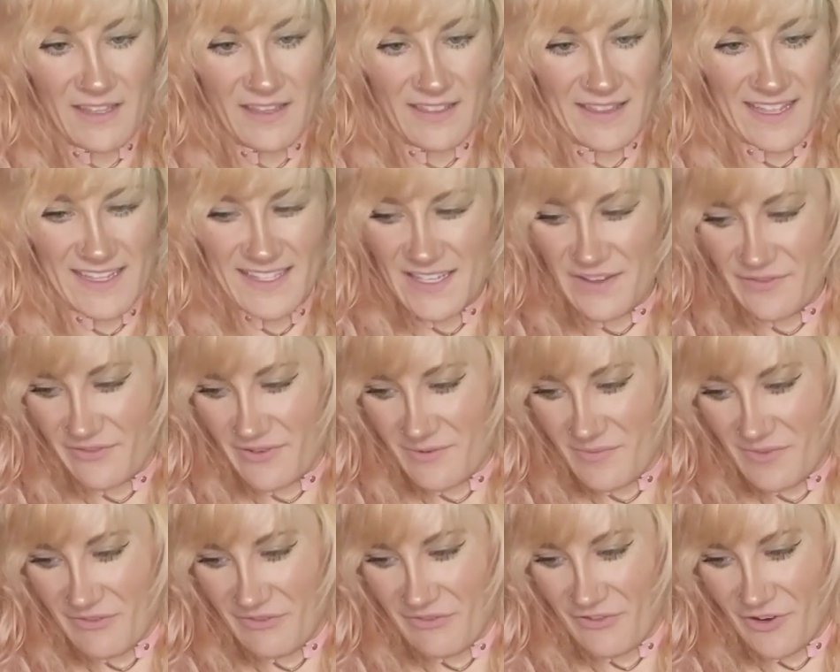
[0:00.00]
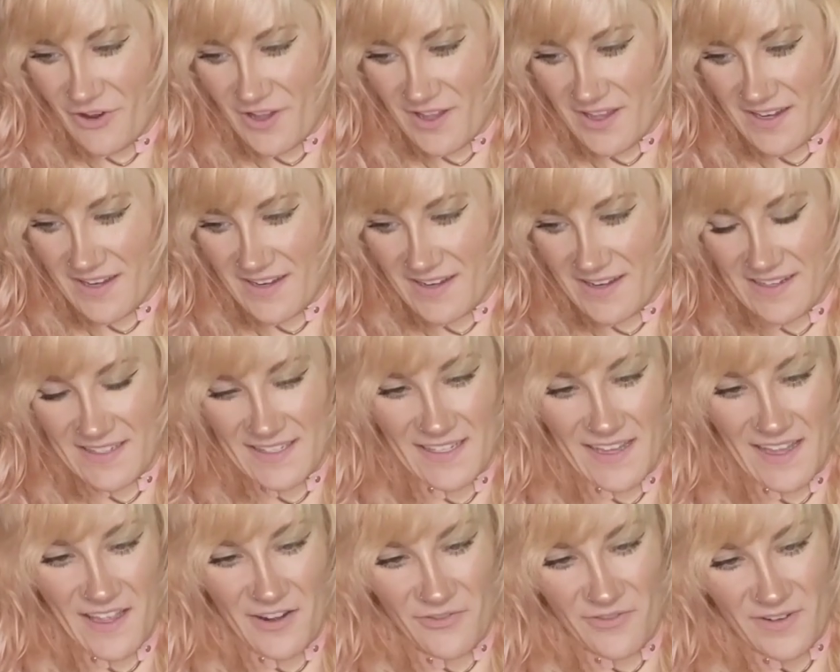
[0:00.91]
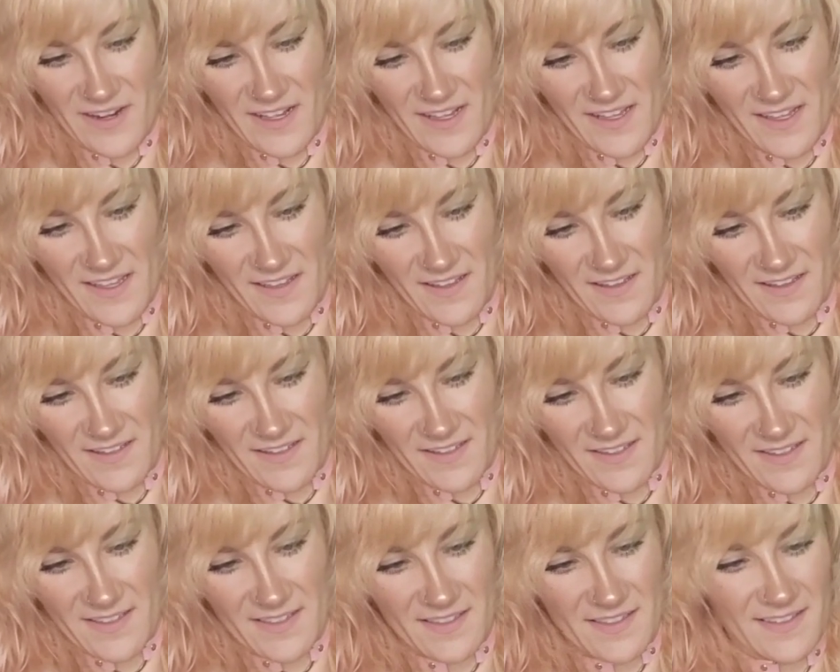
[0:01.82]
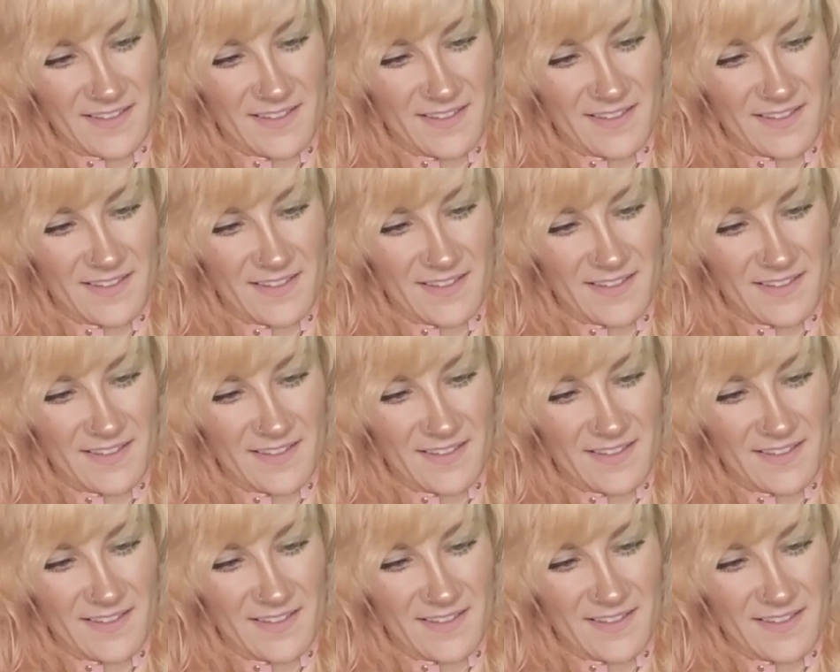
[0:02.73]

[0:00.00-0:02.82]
That's it from the front. It's kind of ridiculous.